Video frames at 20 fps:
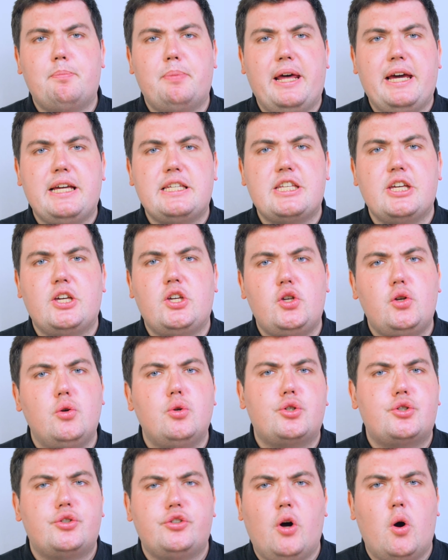plays a
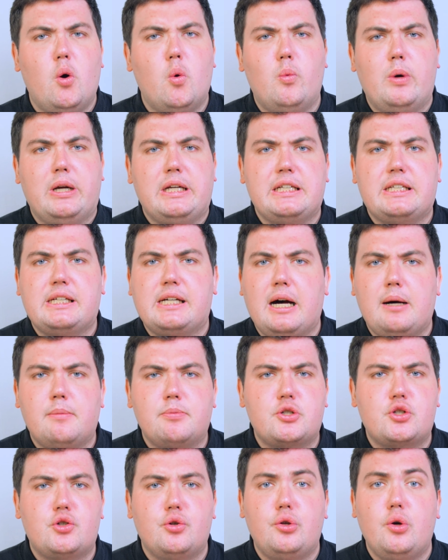huge role when it
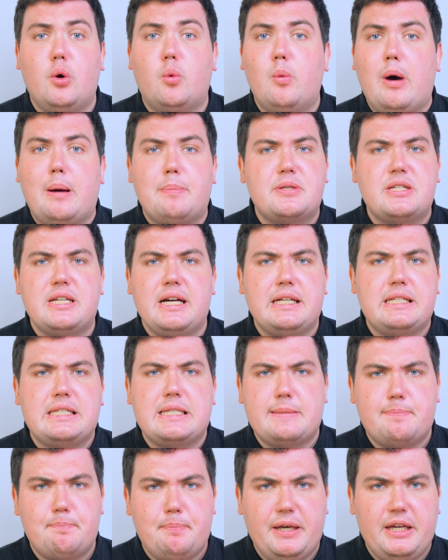comes to your website
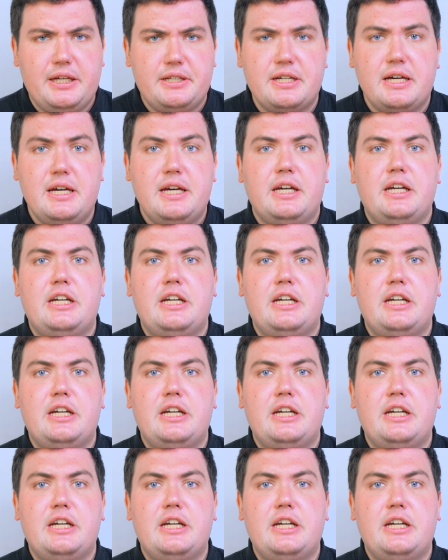speed.